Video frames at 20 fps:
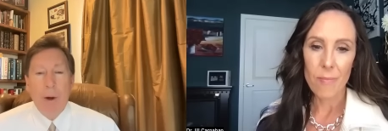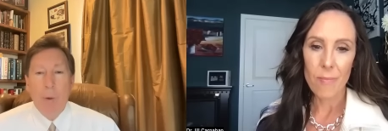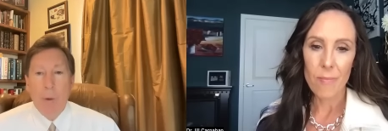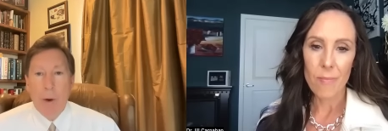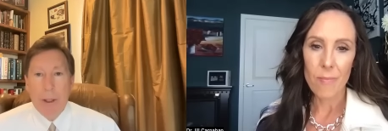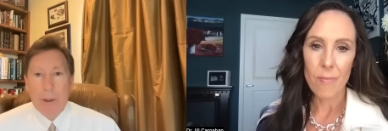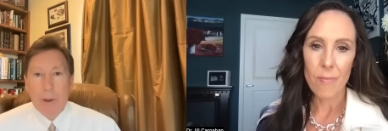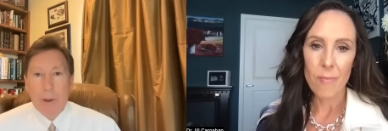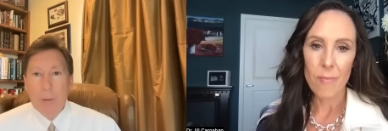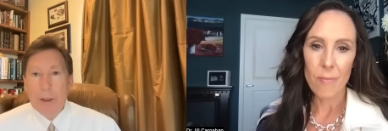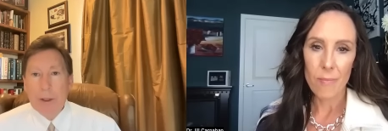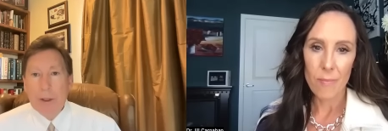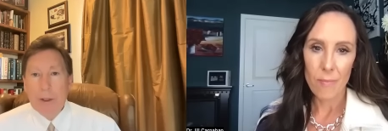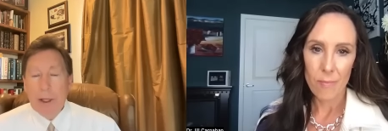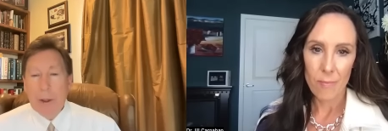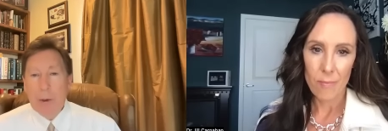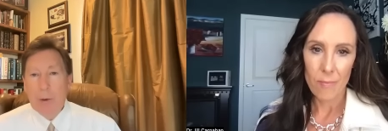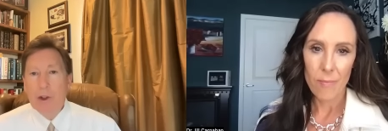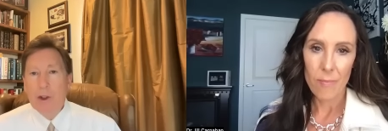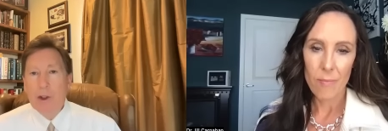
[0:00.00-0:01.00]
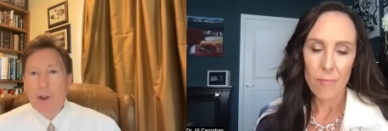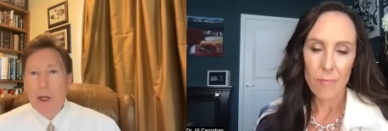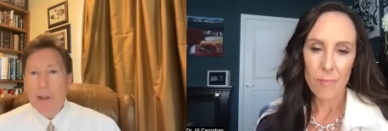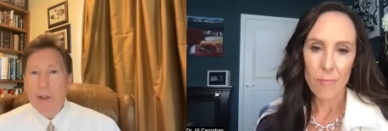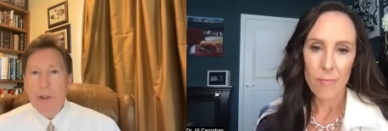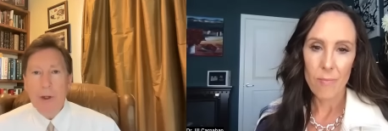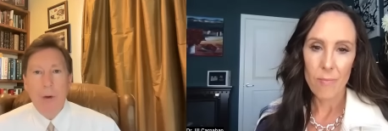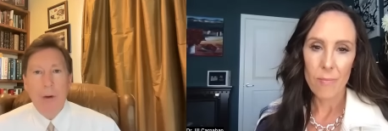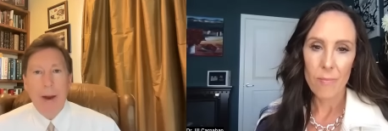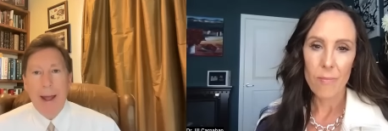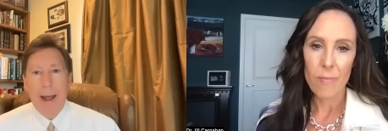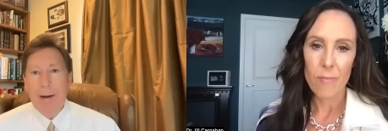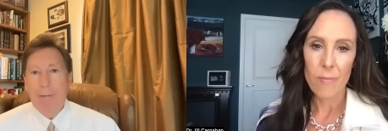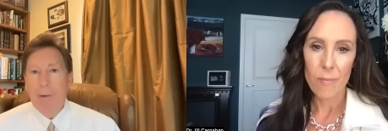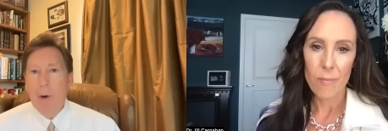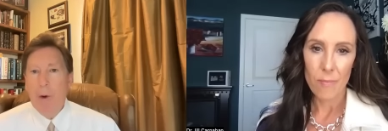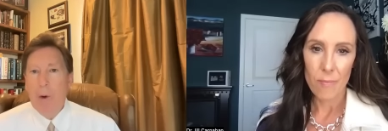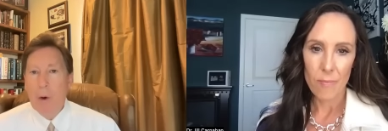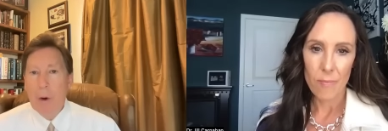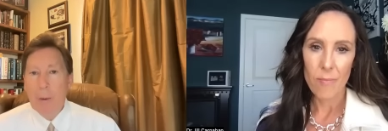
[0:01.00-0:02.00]
Speaker 1: ones we see who just don't have
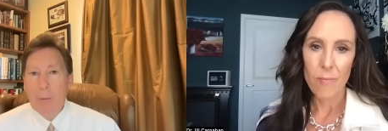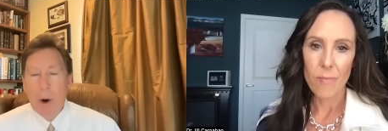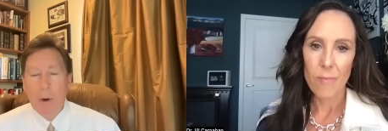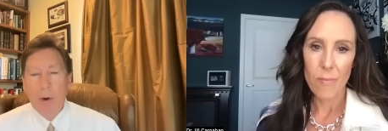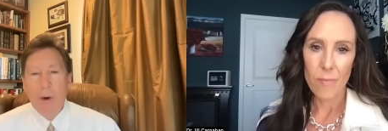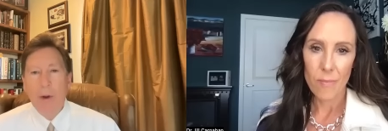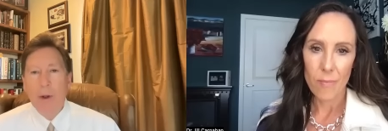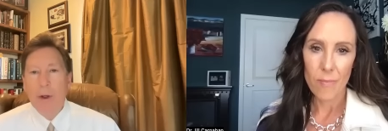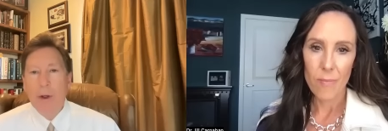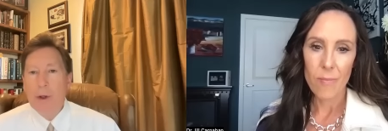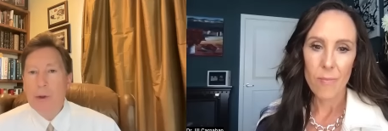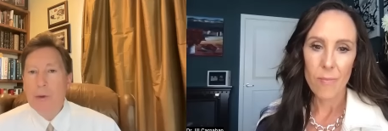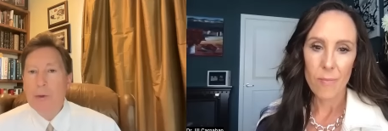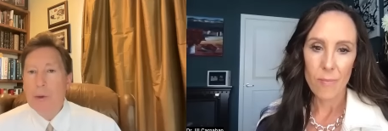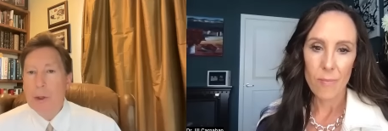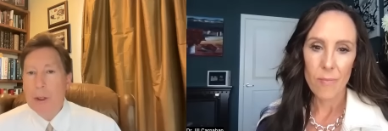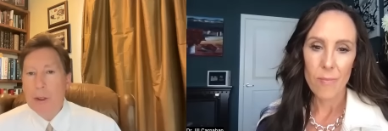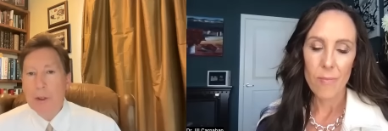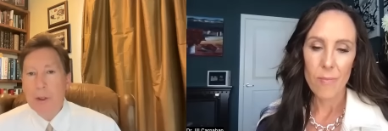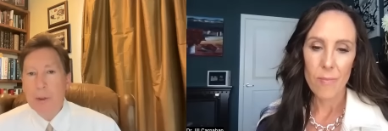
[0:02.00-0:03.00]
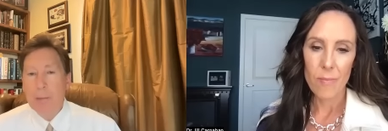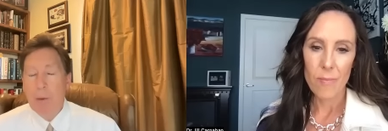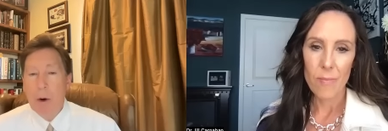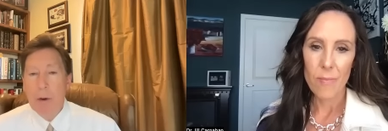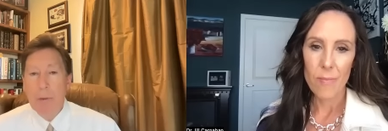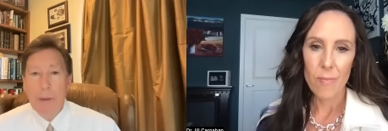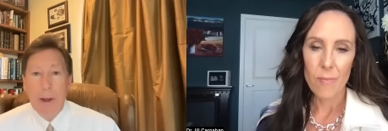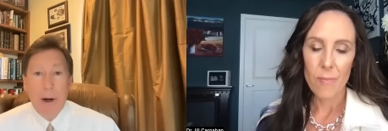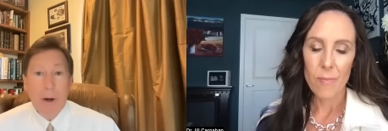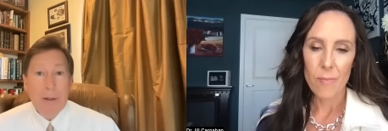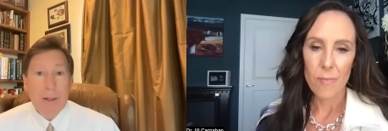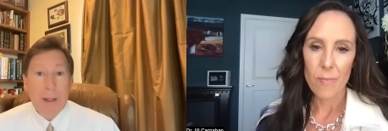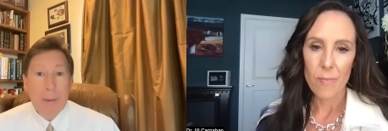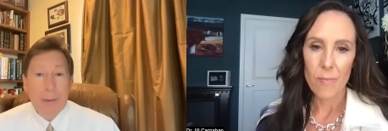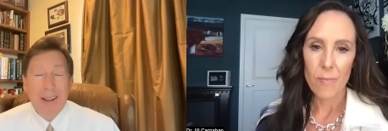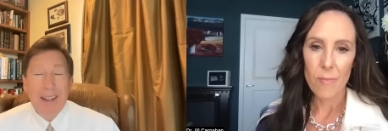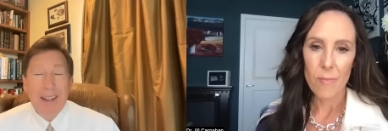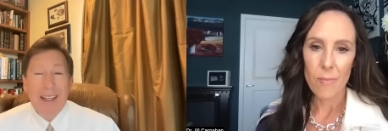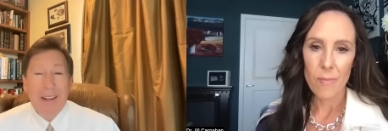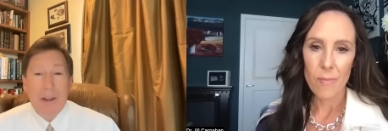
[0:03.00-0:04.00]
the hormonal and nutrient support, they're
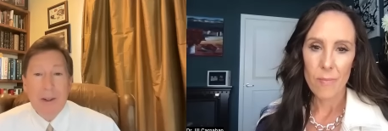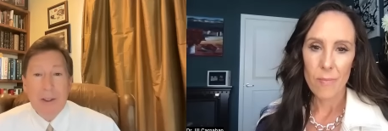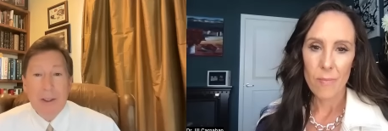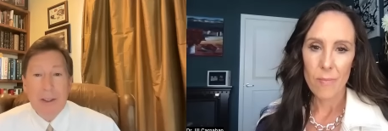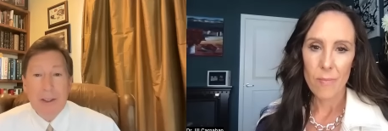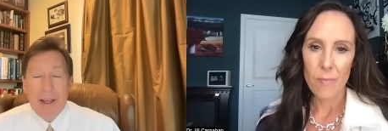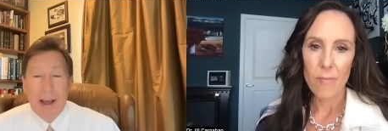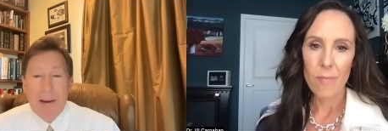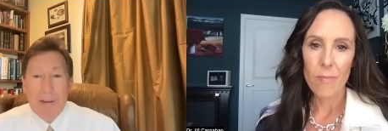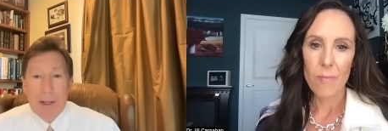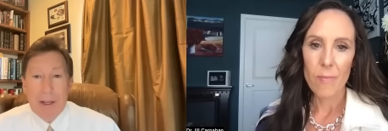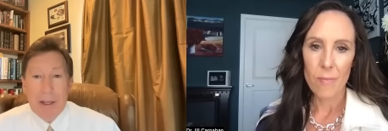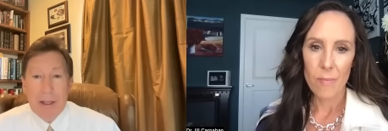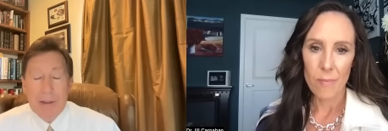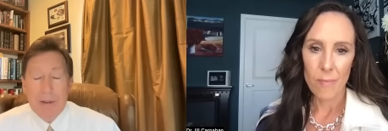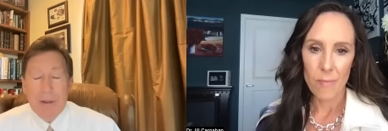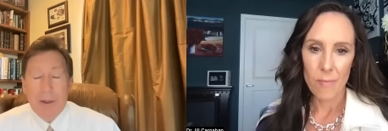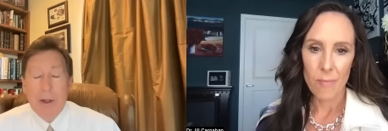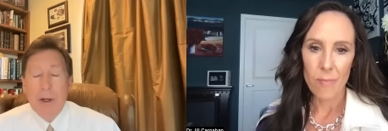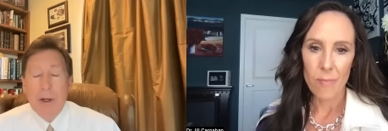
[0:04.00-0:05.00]
typically in their 70s.